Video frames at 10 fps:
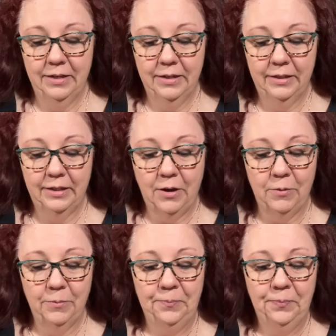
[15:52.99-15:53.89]

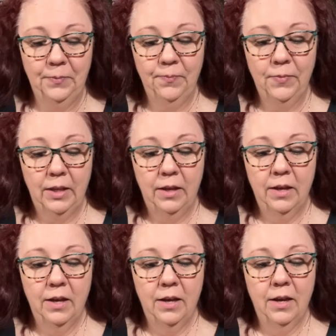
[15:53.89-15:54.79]
So
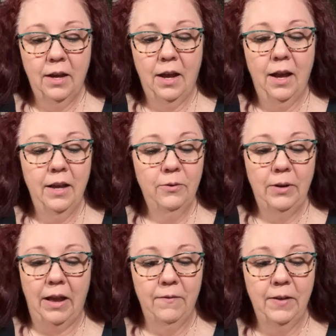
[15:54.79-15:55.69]
I don't
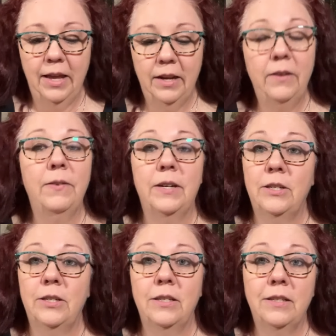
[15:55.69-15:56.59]
have any
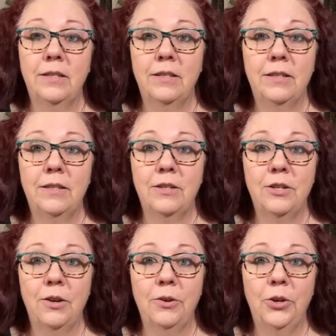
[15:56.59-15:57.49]
finishes to
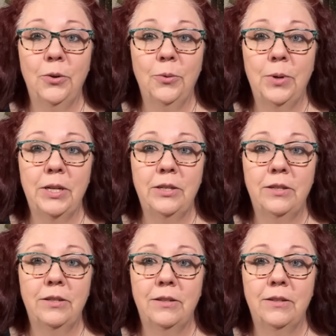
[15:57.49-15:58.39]
show you,
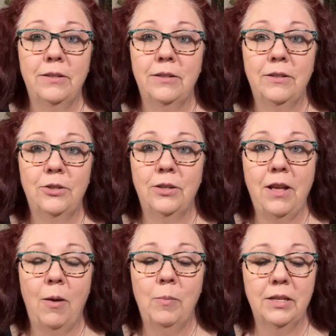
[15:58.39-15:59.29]
which should
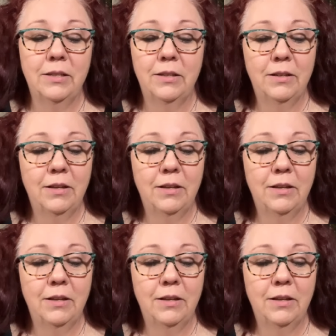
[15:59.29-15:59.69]
come as